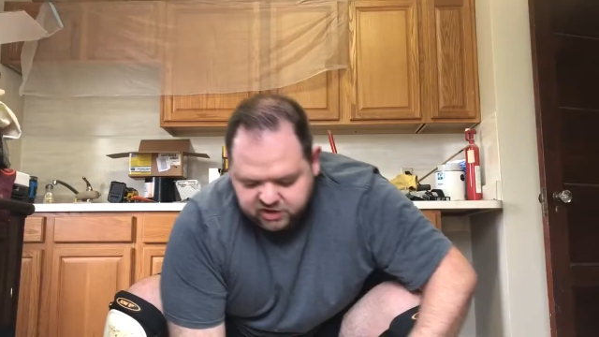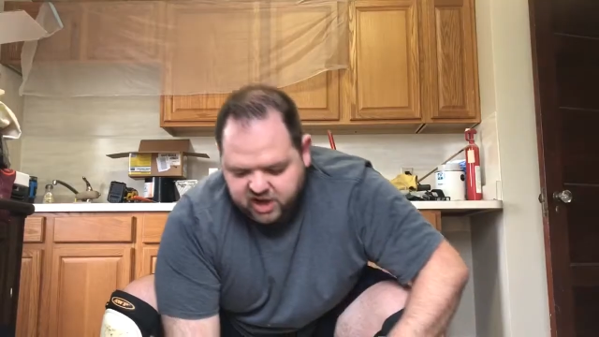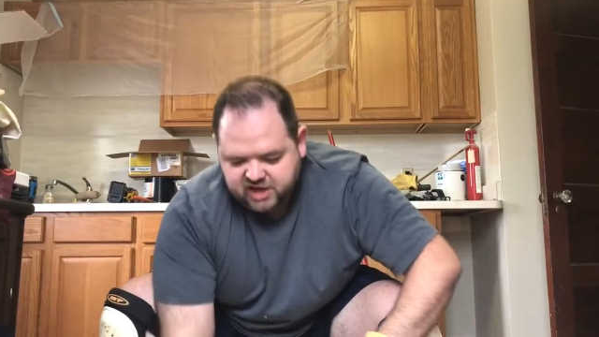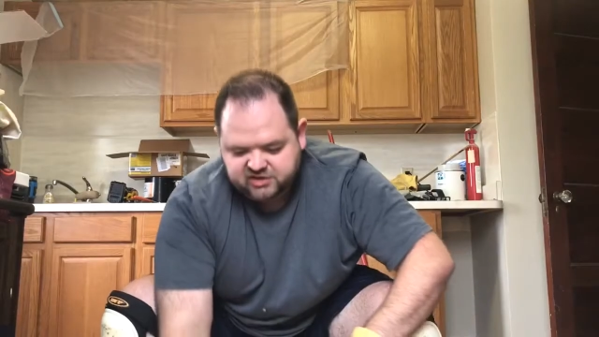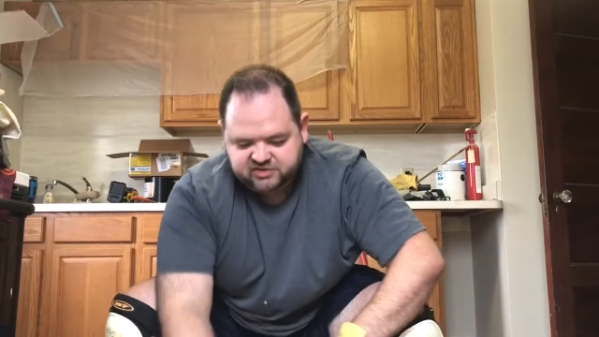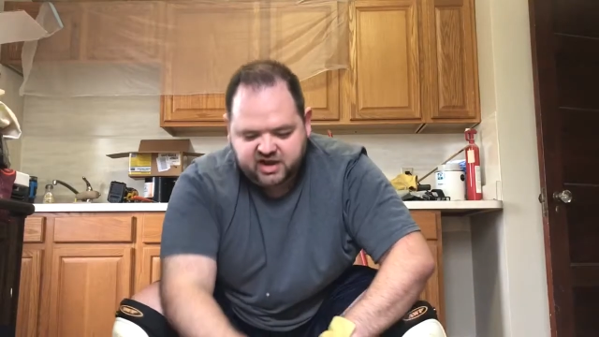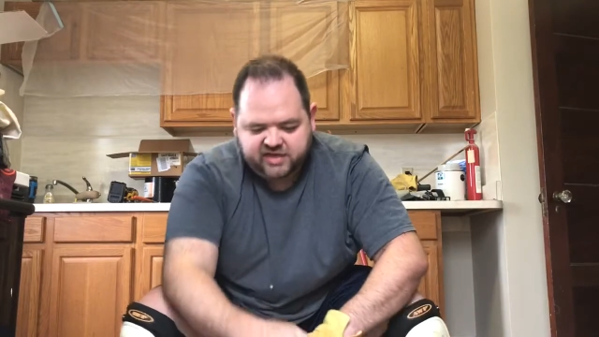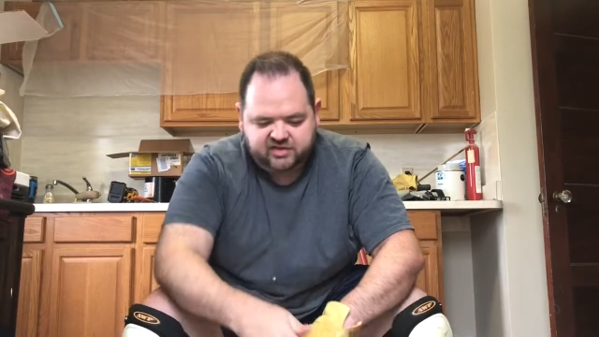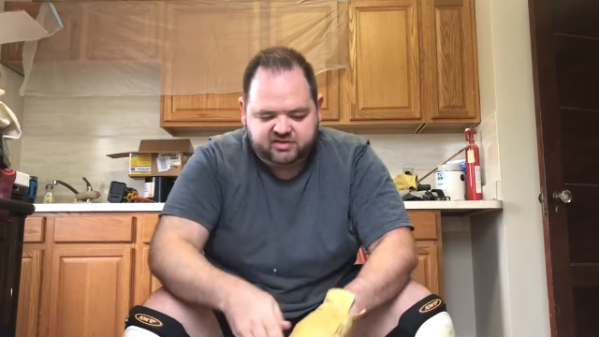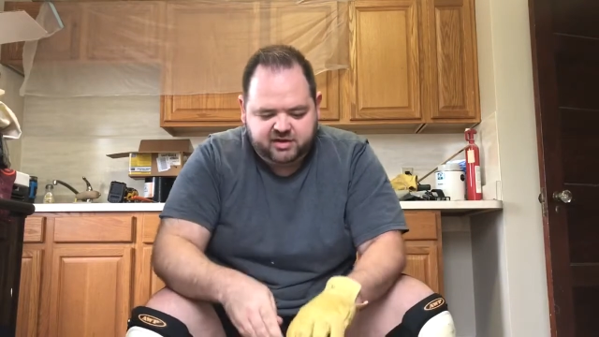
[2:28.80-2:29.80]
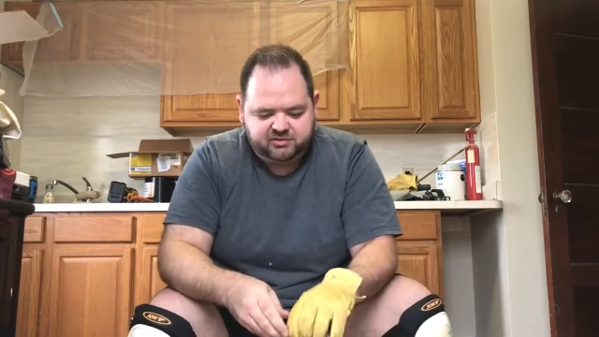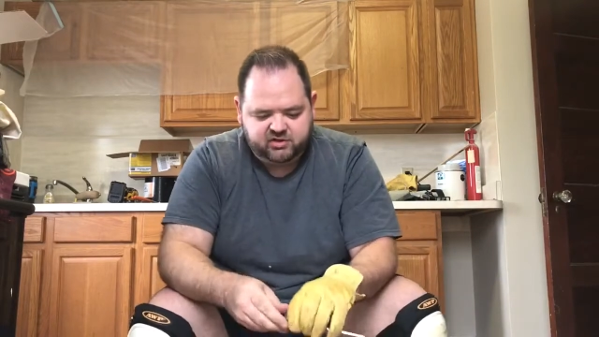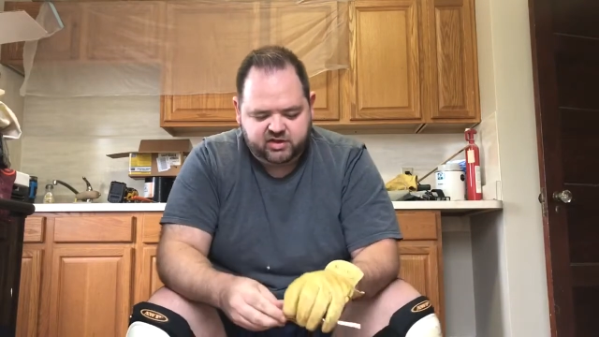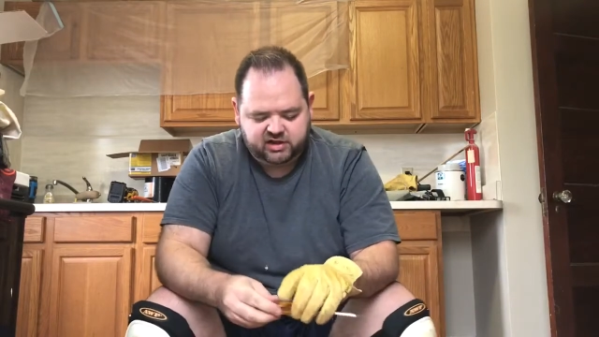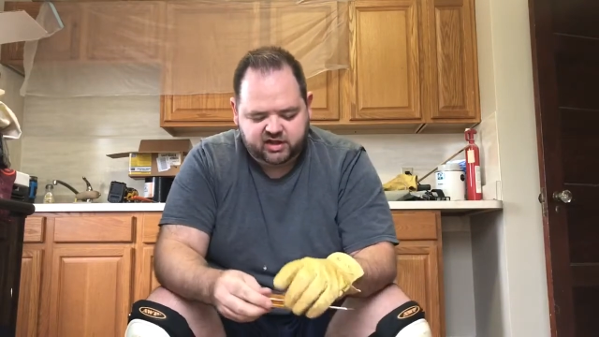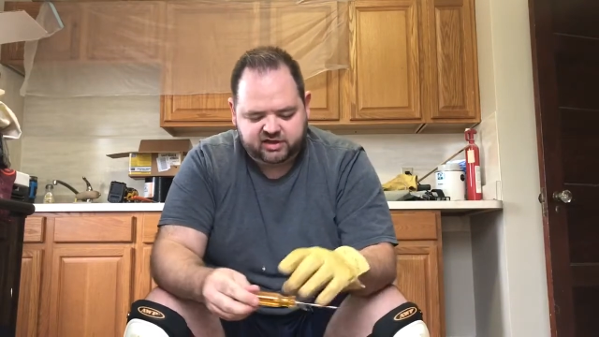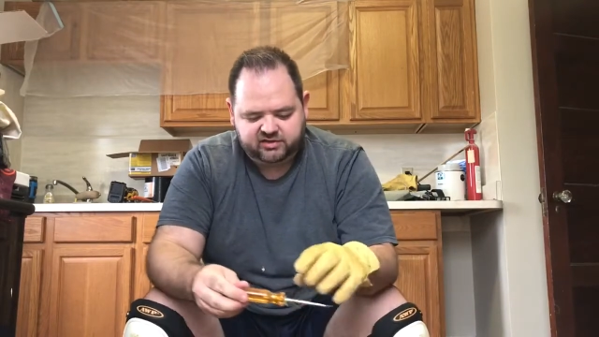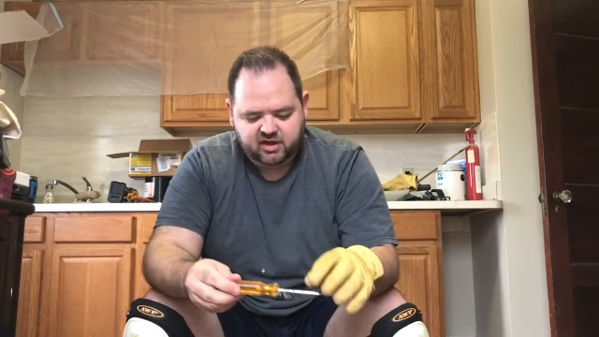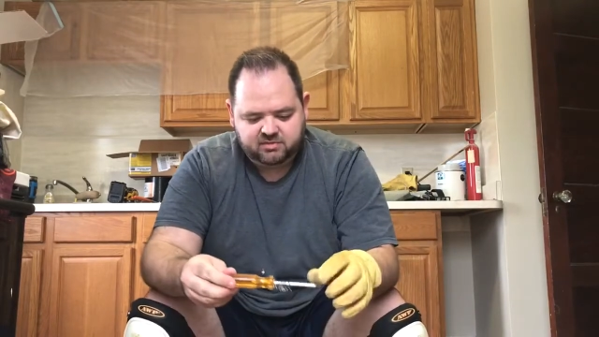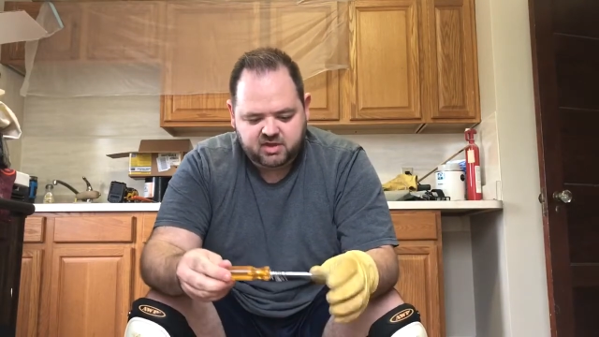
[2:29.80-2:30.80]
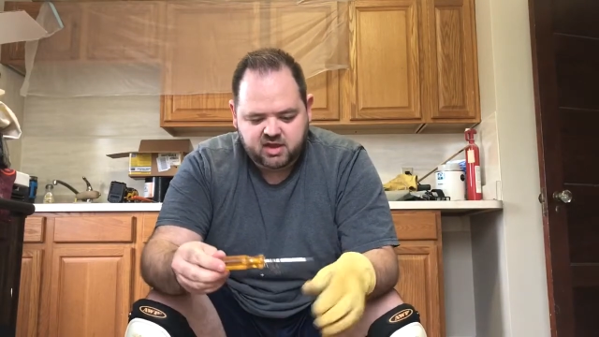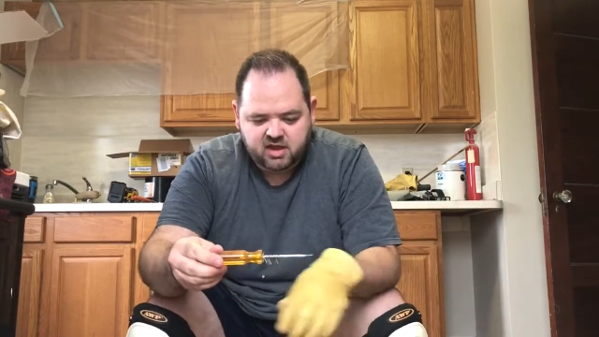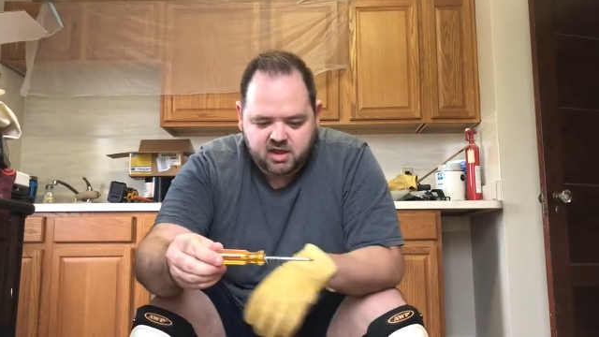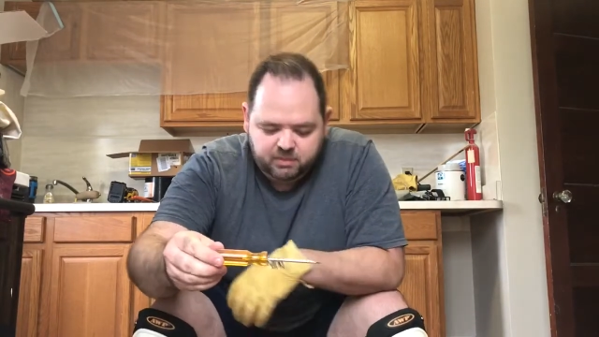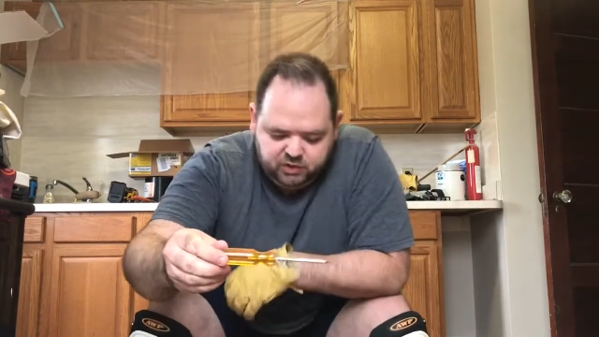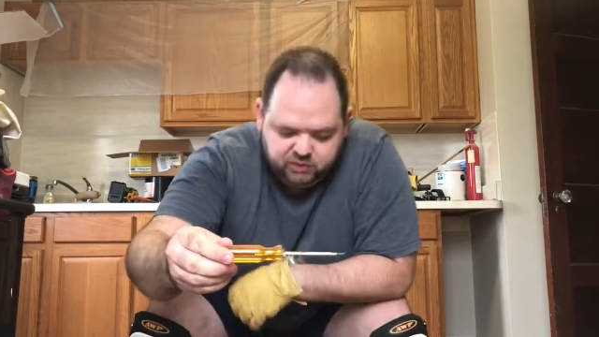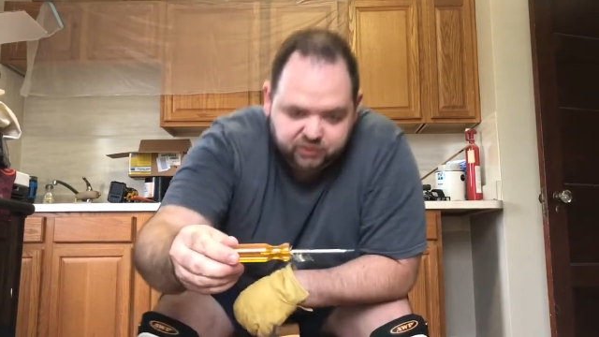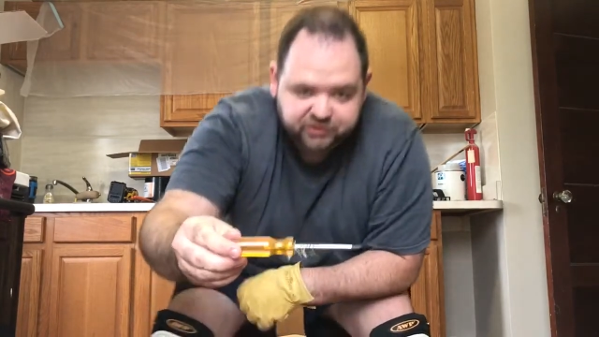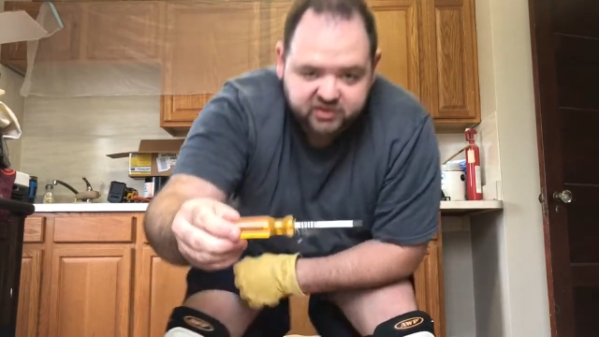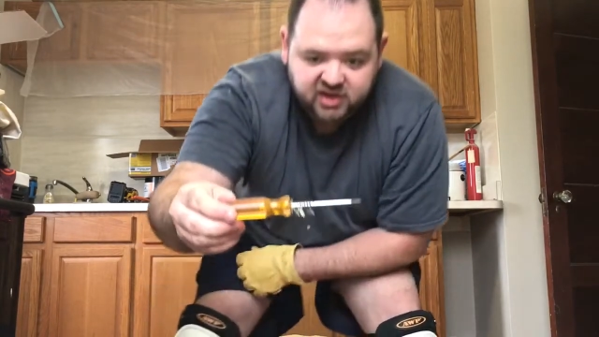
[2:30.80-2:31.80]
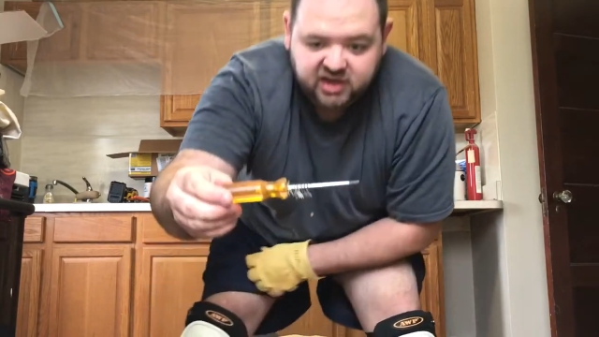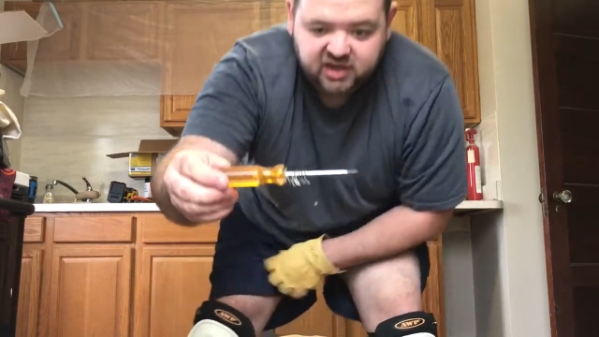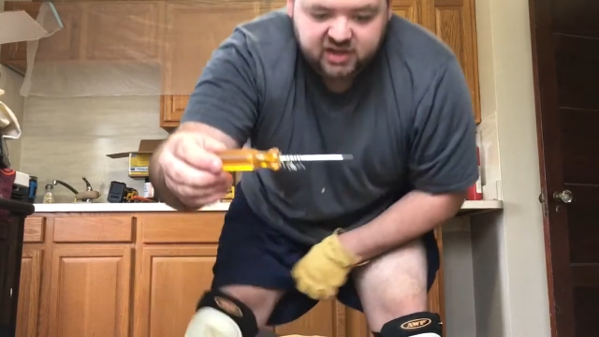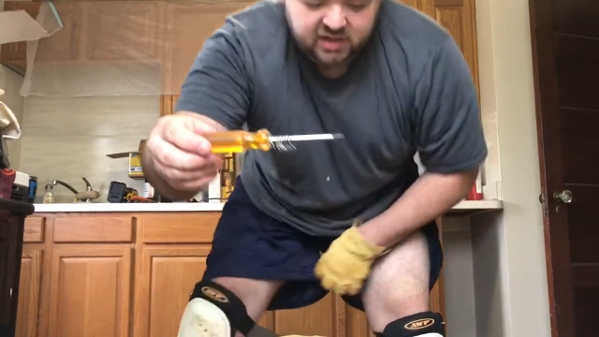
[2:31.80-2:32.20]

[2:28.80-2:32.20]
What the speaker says: kind of just guide the tip so that it lines up. But you will see